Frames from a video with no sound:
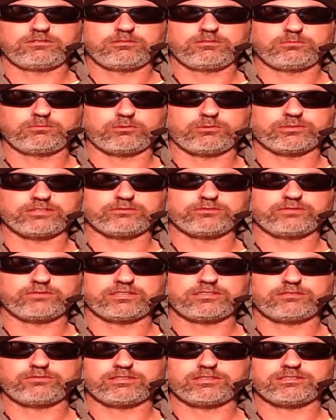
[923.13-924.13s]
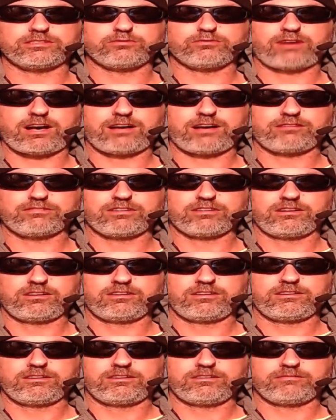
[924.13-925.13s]
But when he's 50, 55,
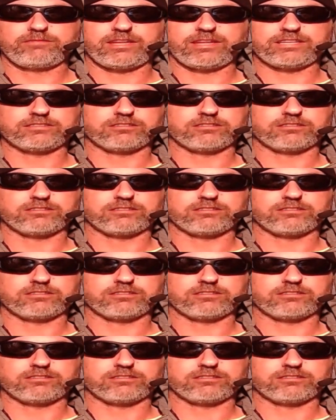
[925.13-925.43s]
and